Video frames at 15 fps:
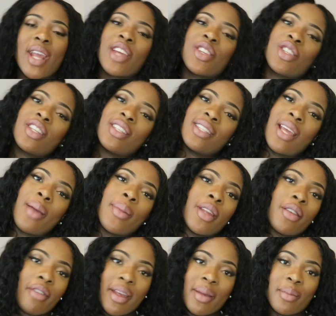As you can see, I'm
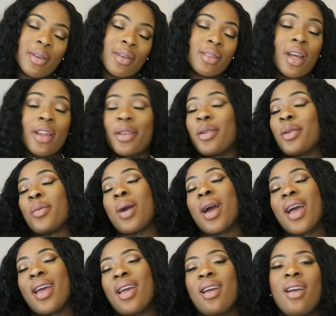in a great mood. I don't know
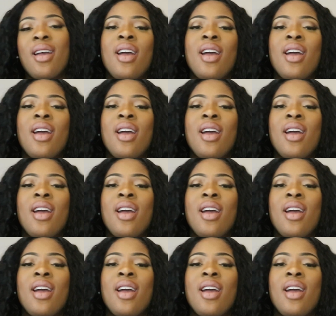why,